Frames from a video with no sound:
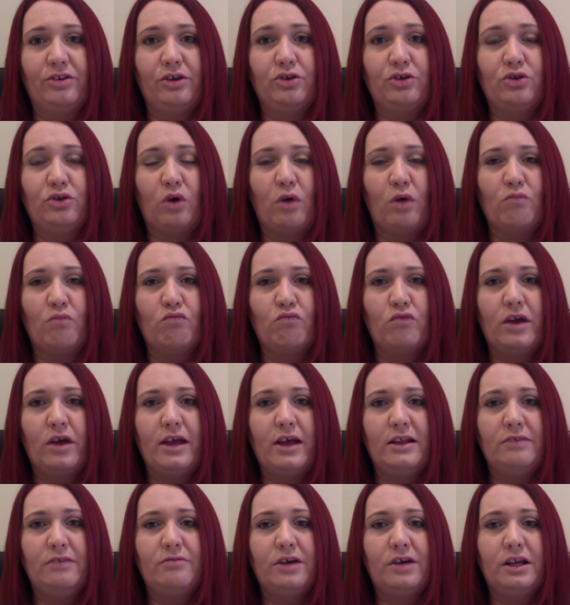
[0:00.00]
So I'm
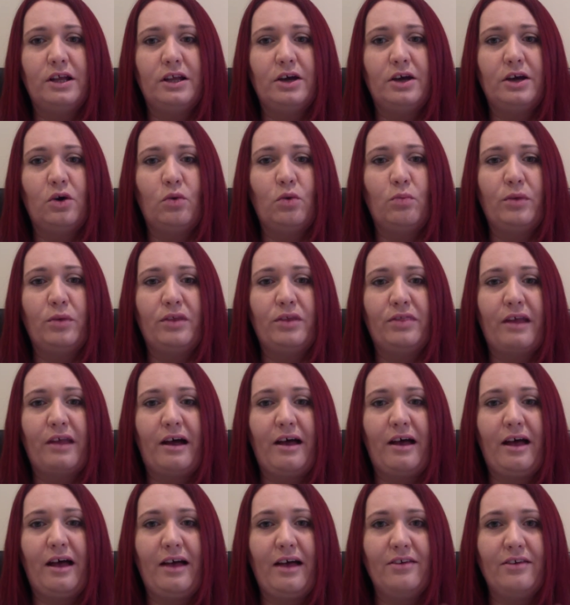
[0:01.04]
really hoping
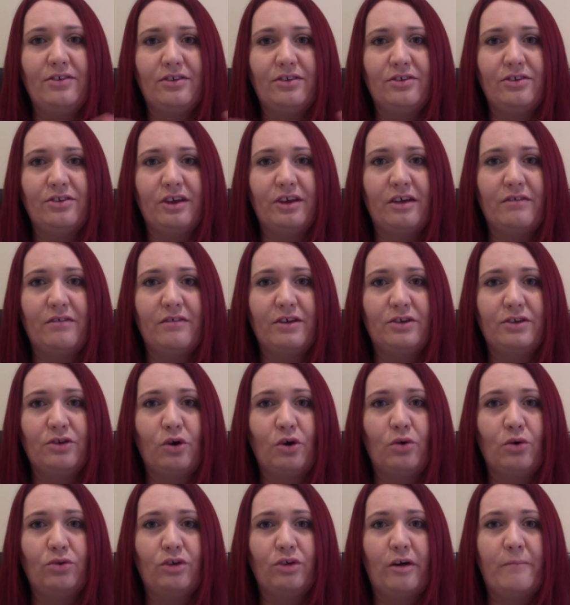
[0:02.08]
that as the series
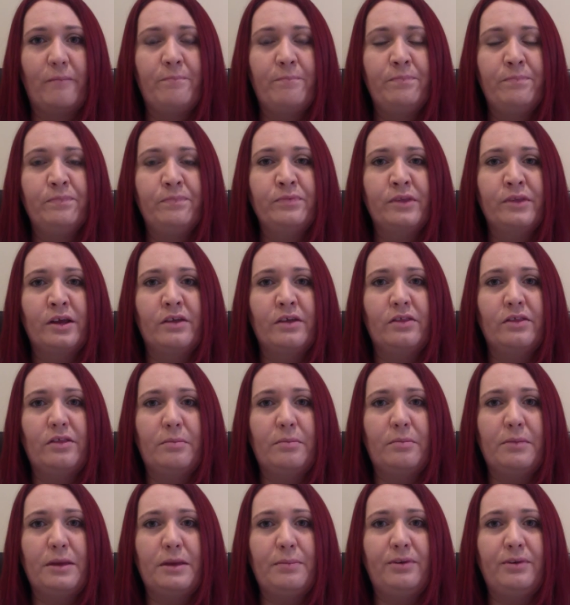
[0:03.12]
goes on, the
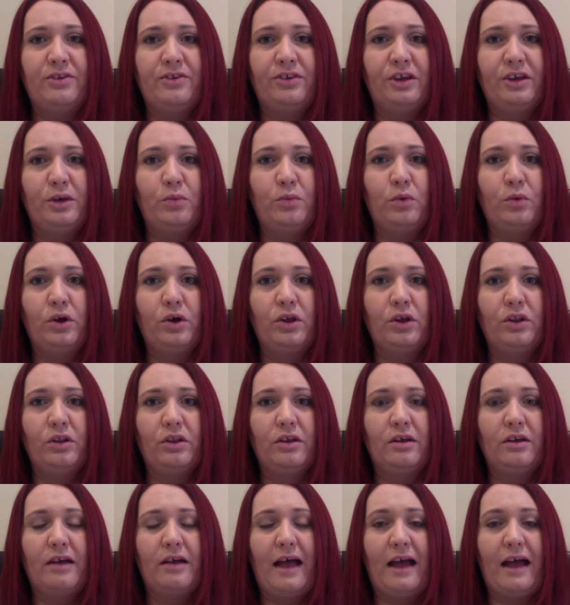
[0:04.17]
BBC
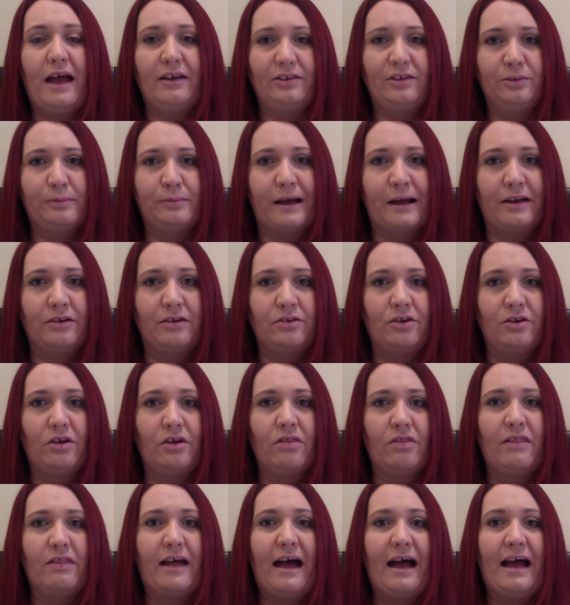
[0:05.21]
will expand
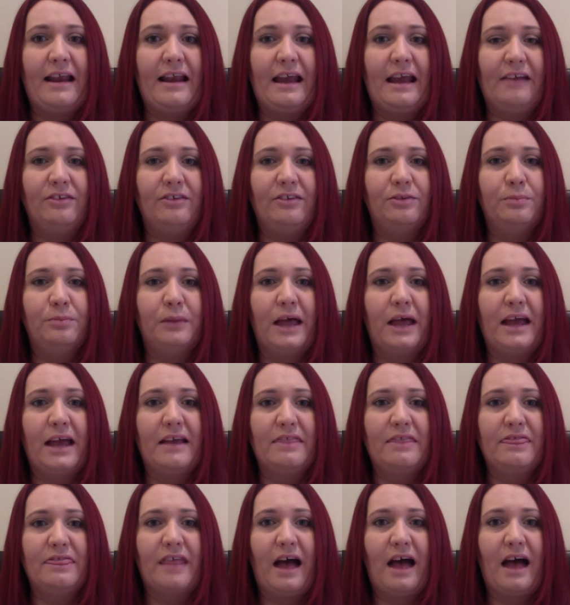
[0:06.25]
on that and
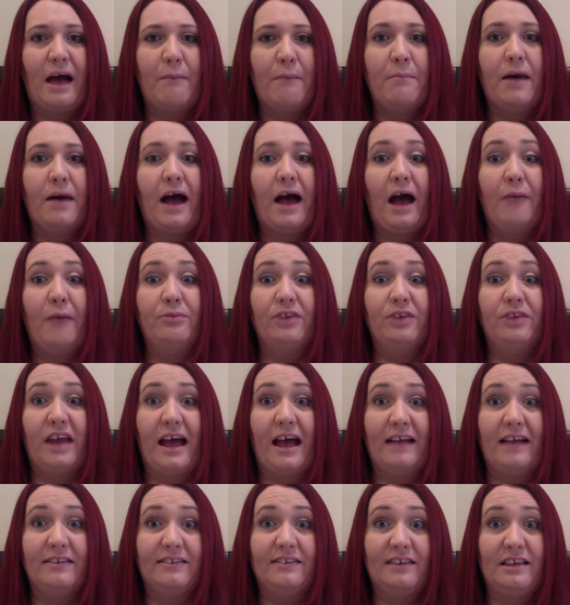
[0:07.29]
explain that perhaps he
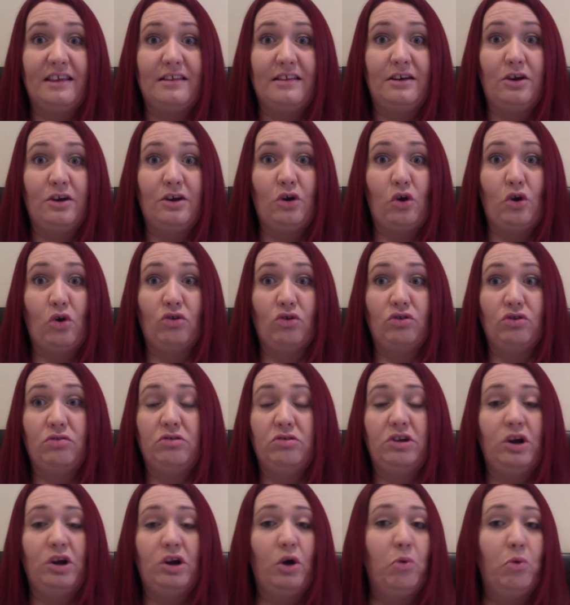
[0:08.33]
had seen,
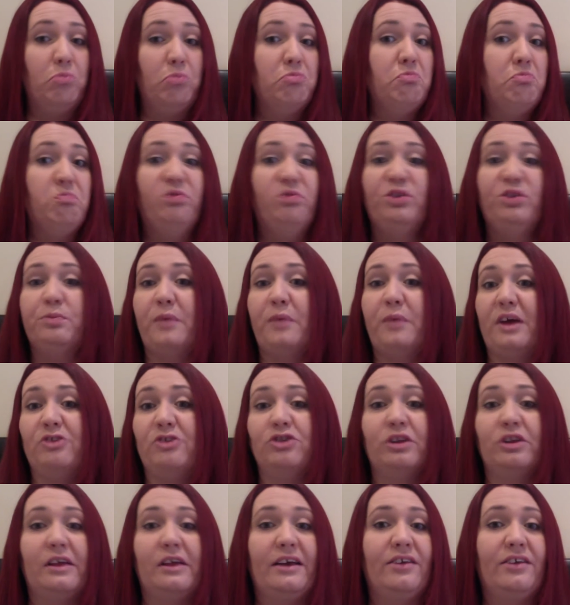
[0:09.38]

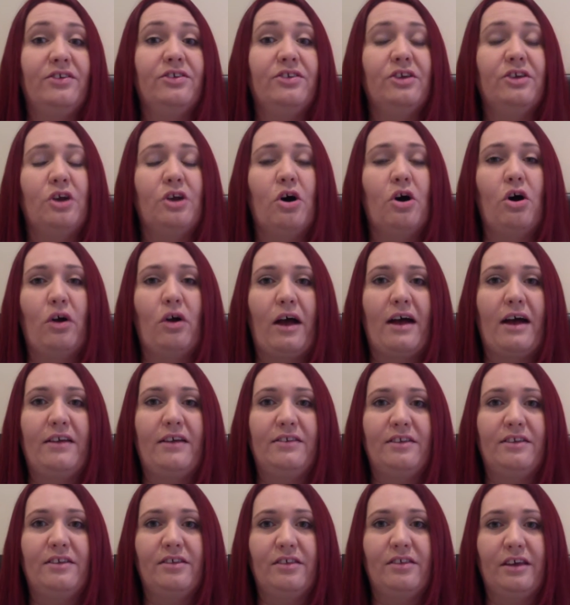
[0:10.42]
specialists and all
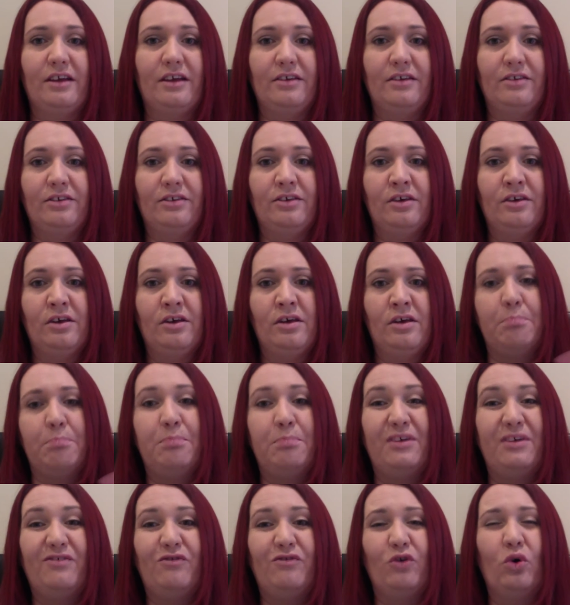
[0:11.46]
kinds of things
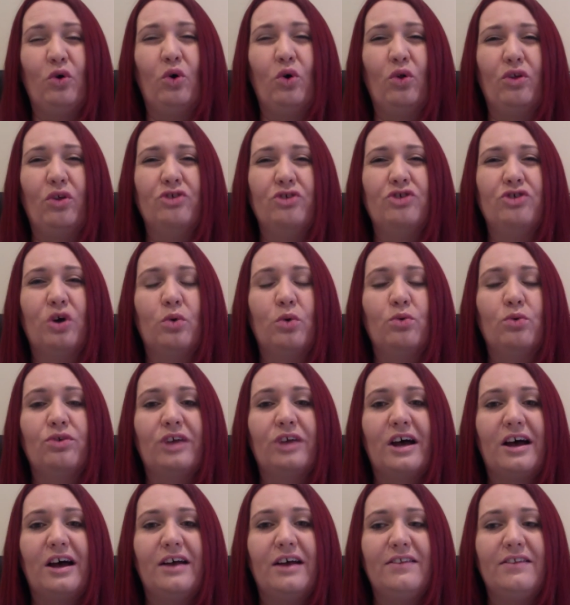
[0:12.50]
before the show
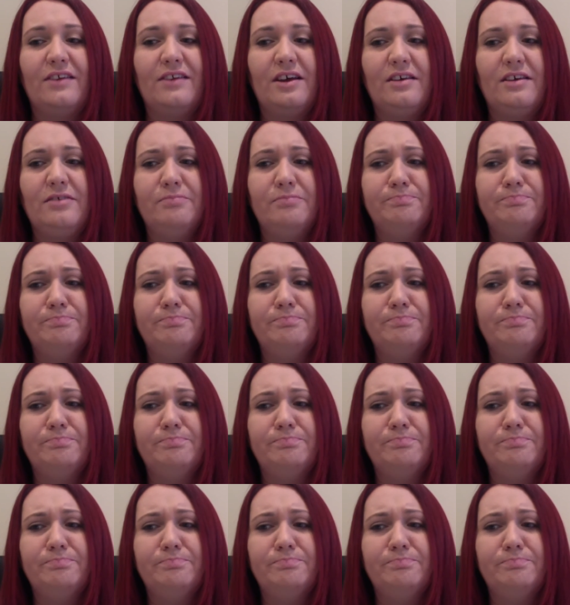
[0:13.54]
started.